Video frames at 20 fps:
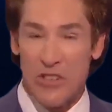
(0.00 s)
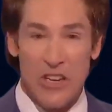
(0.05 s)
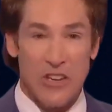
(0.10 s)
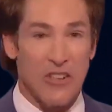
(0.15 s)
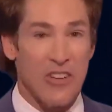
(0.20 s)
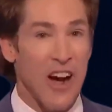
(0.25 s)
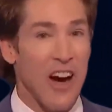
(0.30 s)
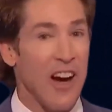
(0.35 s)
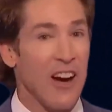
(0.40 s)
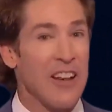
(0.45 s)

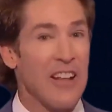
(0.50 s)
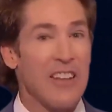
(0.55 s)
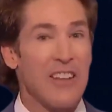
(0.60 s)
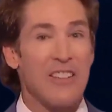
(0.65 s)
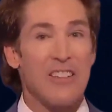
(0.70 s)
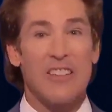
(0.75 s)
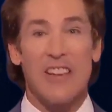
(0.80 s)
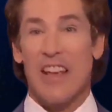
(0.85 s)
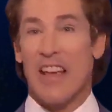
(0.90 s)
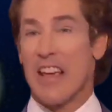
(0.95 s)

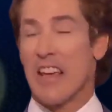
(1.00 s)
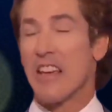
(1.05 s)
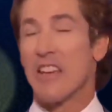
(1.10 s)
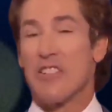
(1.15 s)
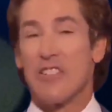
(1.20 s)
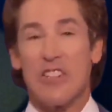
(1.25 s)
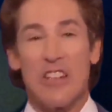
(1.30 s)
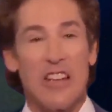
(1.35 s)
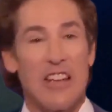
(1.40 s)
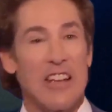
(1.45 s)
Engage in
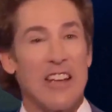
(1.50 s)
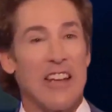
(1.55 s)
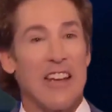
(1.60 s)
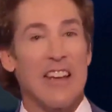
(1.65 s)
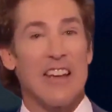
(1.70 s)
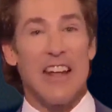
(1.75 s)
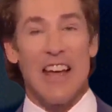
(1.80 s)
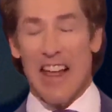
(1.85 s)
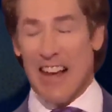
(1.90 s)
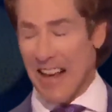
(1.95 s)
activities
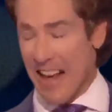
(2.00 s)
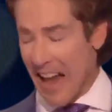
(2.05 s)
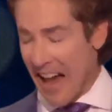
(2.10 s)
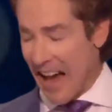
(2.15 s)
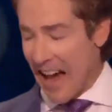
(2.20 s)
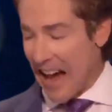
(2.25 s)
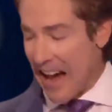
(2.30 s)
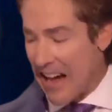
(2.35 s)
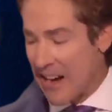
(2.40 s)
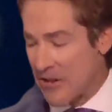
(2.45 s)
that bring you
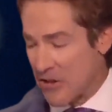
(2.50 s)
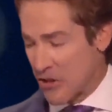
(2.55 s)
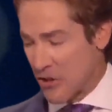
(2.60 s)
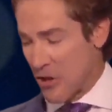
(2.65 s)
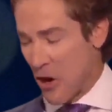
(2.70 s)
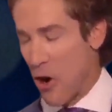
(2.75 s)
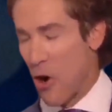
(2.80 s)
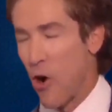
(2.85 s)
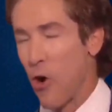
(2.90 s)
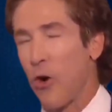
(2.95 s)
joy and
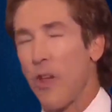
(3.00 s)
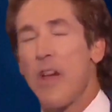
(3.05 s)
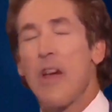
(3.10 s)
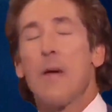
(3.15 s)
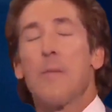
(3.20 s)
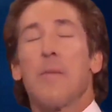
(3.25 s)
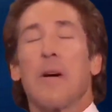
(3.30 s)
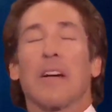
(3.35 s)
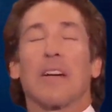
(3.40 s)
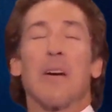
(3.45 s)

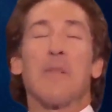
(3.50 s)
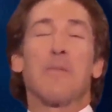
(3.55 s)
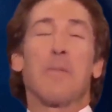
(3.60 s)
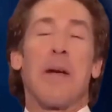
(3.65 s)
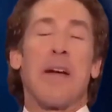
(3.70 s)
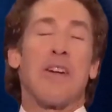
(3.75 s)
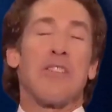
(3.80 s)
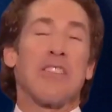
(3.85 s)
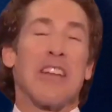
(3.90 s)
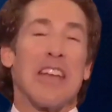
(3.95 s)
peace.
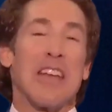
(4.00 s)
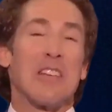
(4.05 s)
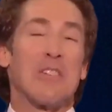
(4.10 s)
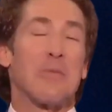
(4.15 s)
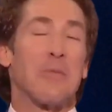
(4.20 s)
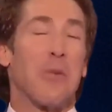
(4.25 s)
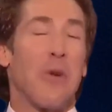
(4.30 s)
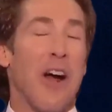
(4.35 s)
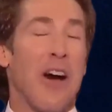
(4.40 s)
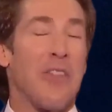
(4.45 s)

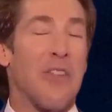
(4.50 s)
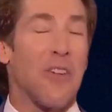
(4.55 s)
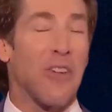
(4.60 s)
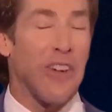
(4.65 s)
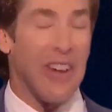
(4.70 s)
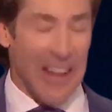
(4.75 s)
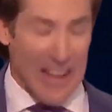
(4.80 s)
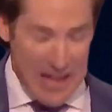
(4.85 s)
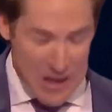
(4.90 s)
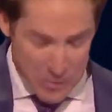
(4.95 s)
Find
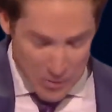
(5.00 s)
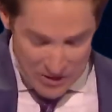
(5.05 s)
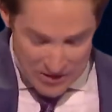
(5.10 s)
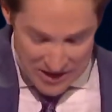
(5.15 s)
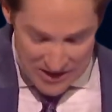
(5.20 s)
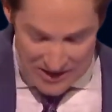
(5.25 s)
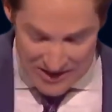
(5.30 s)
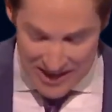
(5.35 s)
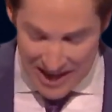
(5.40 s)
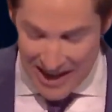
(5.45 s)
solace
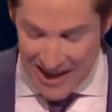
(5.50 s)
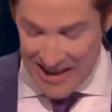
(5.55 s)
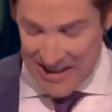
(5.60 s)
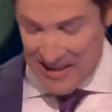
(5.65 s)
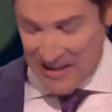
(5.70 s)
in prayer and